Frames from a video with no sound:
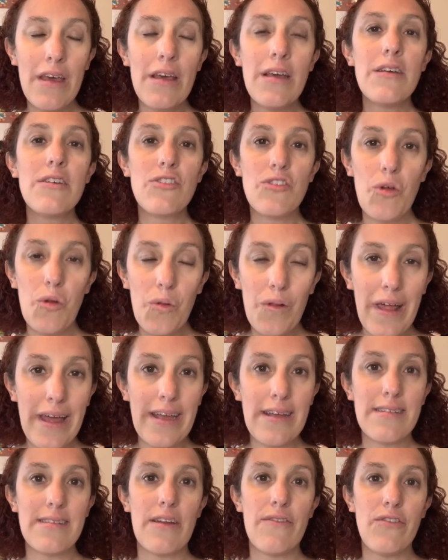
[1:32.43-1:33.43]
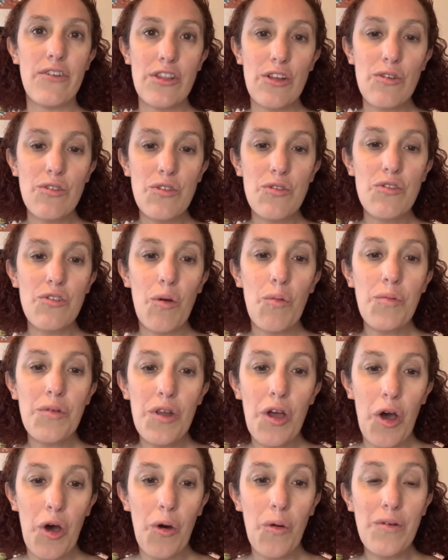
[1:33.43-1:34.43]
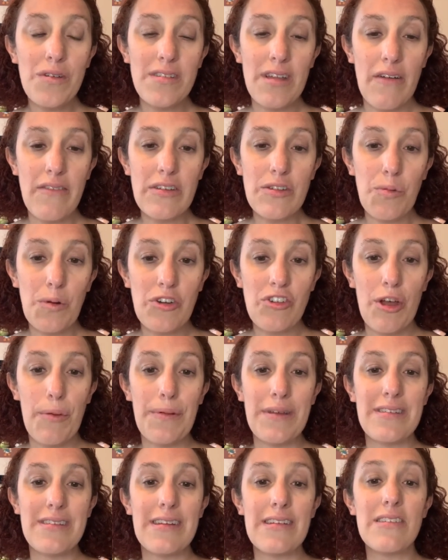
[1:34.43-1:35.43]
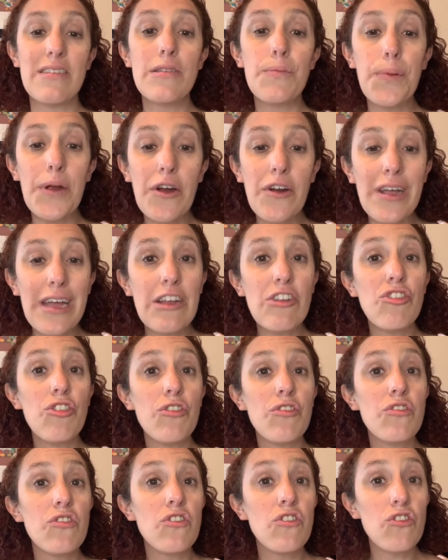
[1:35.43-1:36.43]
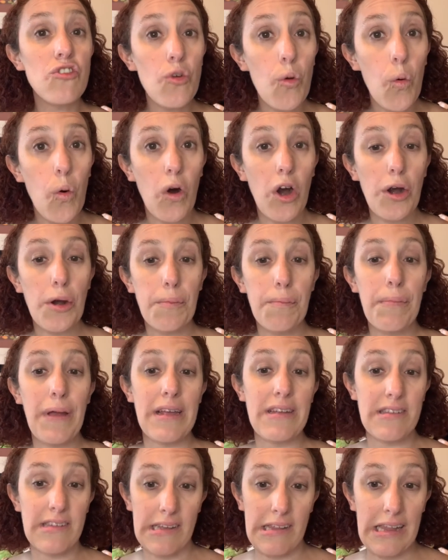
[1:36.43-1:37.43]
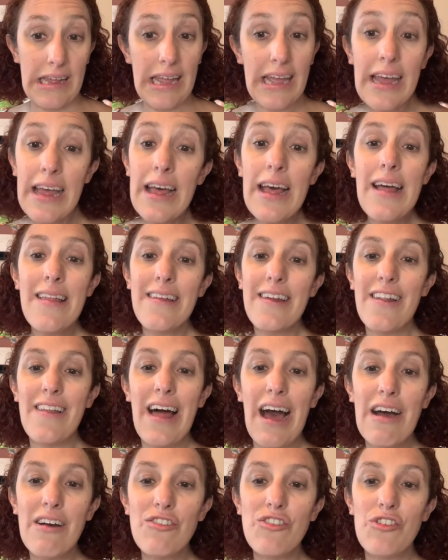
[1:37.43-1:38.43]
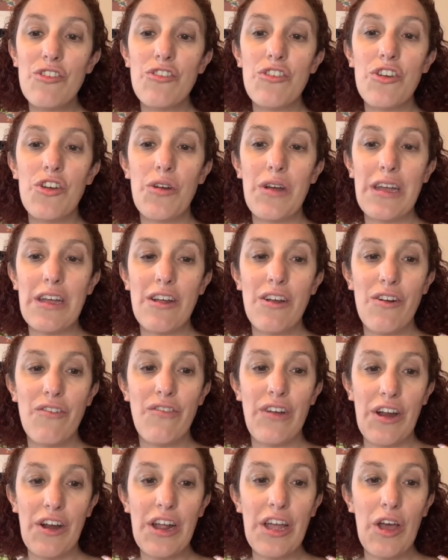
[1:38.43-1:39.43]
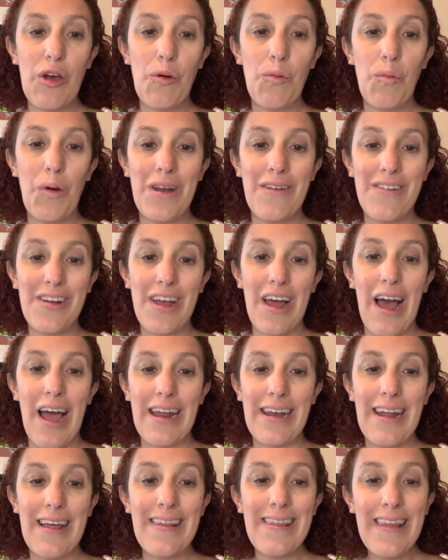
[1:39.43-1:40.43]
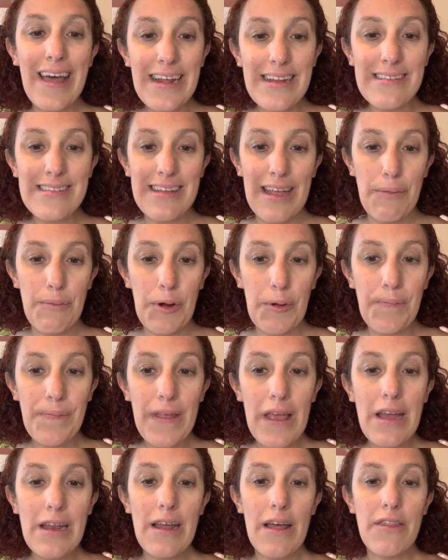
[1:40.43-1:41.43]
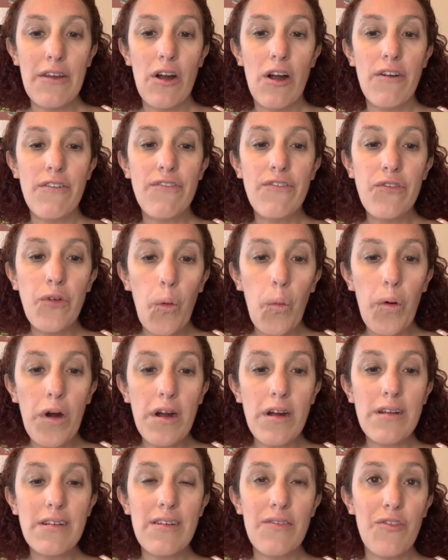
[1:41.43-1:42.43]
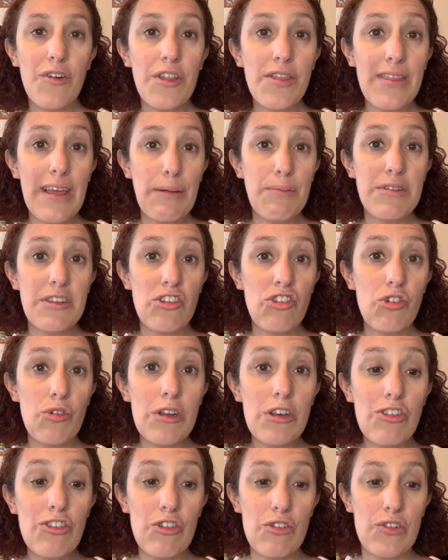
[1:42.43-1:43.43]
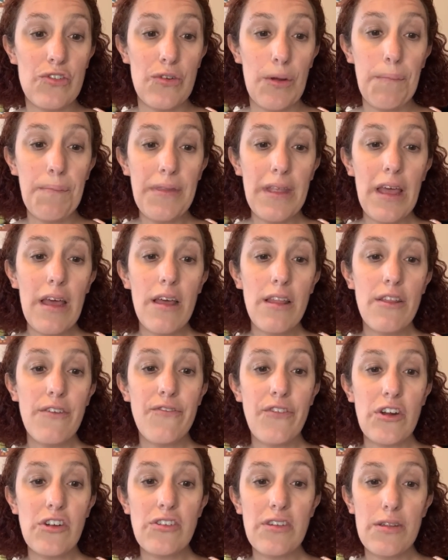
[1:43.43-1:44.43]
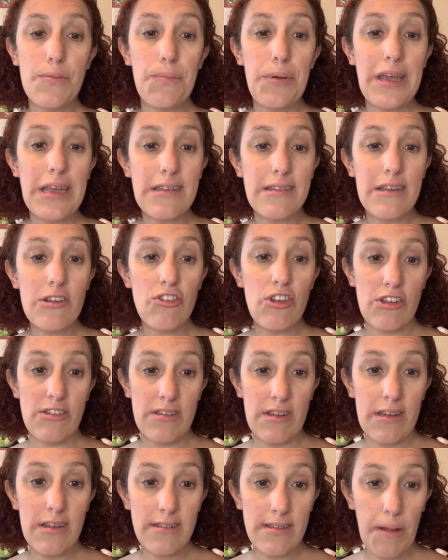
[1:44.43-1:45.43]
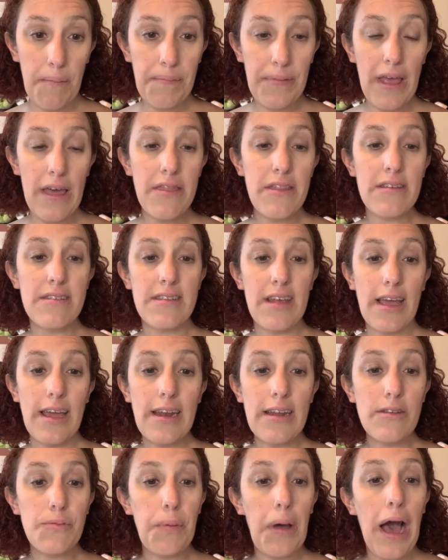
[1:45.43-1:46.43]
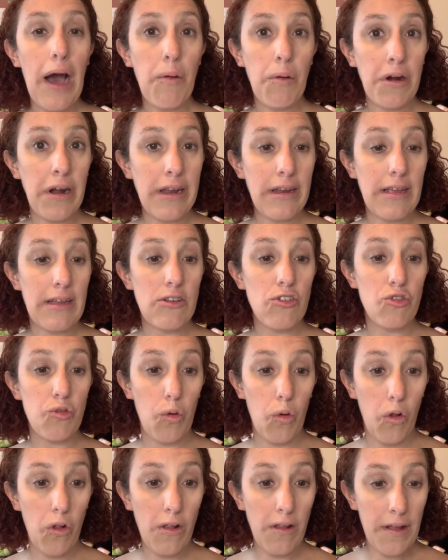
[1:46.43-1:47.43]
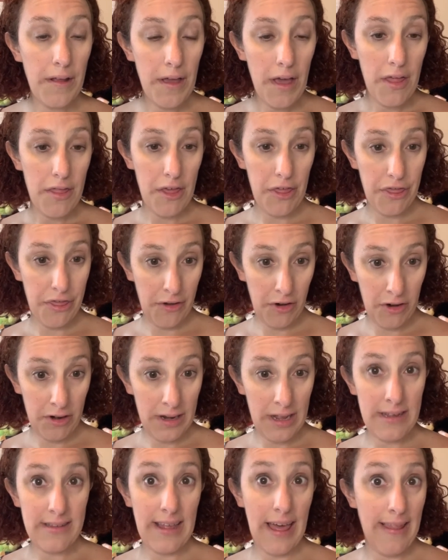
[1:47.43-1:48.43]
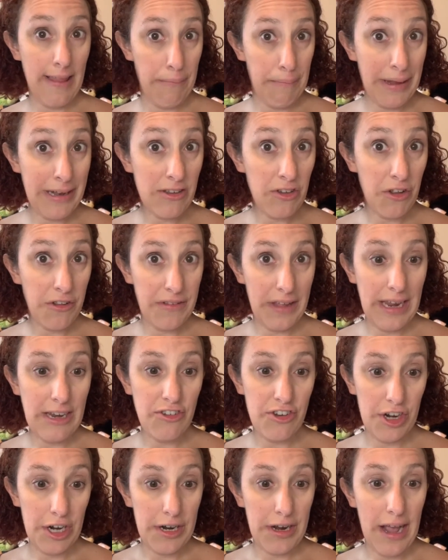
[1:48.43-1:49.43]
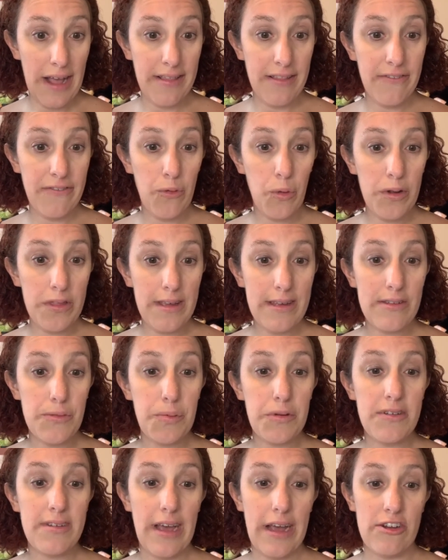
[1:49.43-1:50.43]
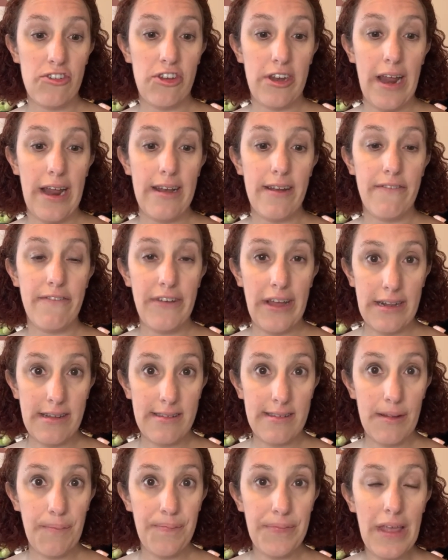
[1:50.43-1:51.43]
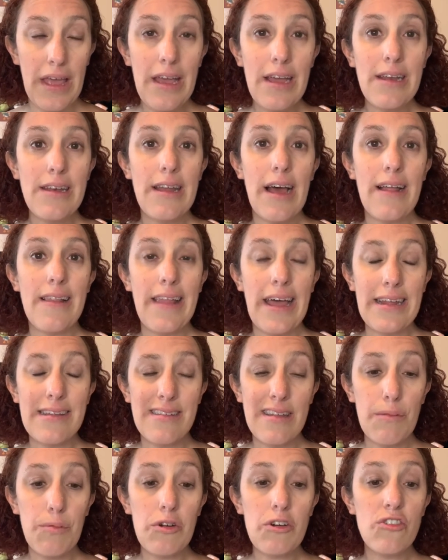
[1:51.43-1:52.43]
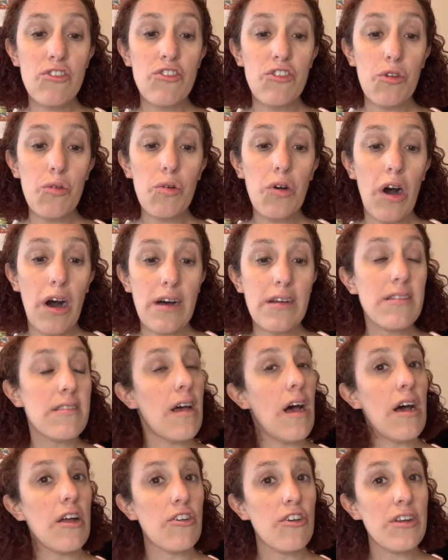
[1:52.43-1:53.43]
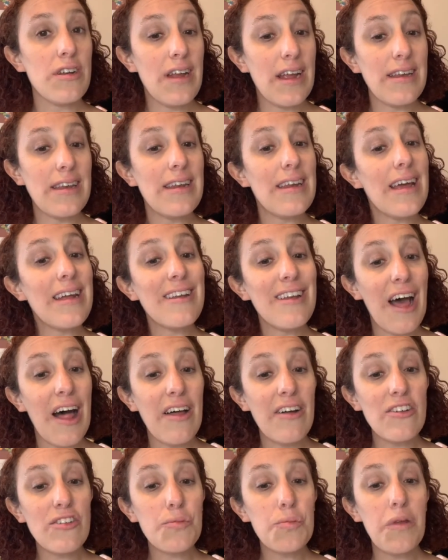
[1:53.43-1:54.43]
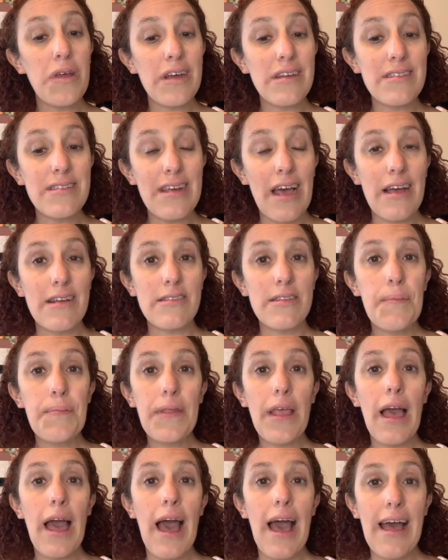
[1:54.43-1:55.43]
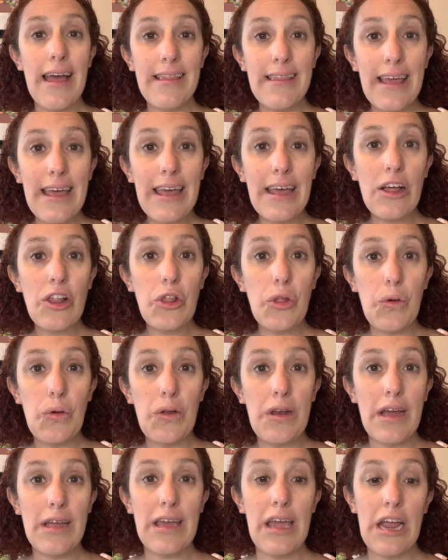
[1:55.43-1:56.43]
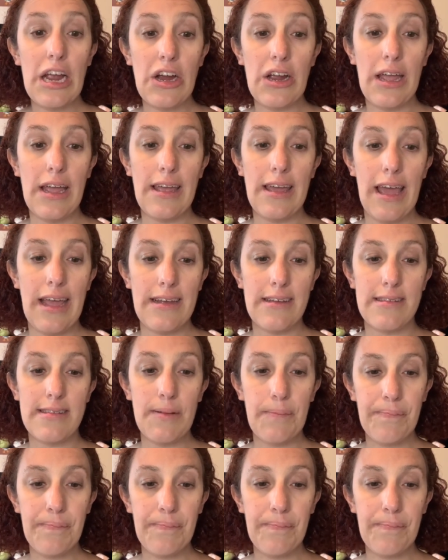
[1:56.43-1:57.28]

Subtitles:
So like I said, for those who don't know, Savi's Workshop is an experiential store, basically, that allows you to create your very own one-of-a-kind lightsaber. Now, there are 4 different themes that you can choose from. The first is peace and justice. The second is power and control. The third is elemental nature. And the fourth is protection and defense. Now, lightsabers do cost $199 plus tax, and they include a carrying case.